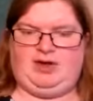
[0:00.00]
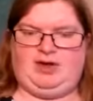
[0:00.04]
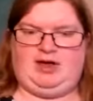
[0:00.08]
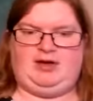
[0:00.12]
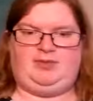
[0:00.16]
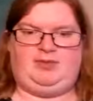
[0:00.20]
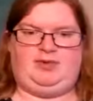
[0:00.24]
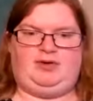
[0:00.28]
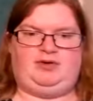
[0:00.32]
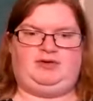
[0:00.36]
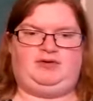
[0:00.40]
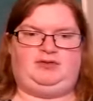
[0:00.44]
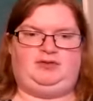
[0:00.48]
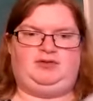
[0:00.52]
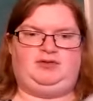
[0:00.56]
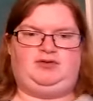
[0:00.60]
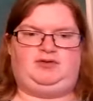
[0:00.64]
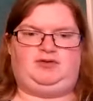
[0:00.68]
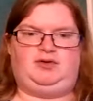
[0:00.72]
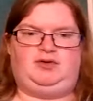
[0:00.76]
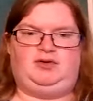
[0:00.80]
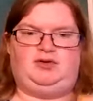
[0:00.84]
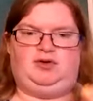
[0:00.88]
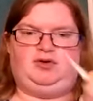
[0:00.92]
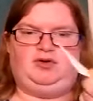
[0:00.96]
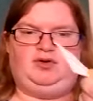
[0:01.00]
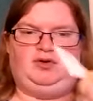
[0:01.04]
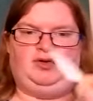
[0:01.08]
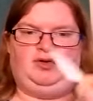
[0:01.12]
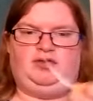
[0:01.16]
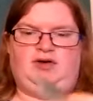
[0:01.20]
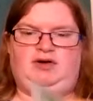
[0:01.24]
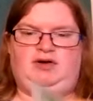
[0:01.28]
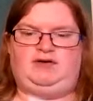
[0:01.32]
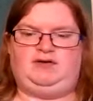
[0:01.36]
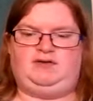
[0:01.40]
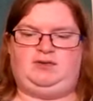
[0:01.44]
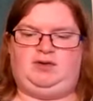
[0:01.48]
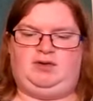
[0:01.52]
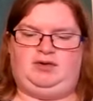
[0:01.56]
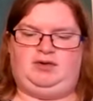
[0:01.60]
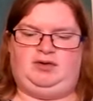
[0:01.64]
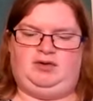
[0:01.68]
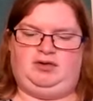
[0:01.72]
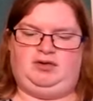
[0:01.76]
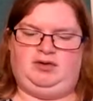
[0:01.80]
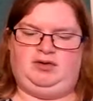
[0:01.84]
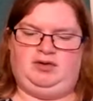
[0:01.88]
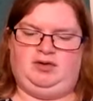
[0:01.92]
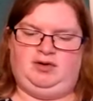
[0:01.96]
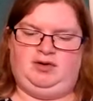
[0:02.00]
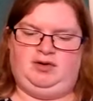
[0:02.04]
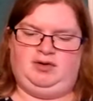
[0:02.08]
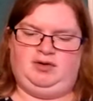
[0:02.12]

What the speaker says: of paper. So I'm just going to cut this one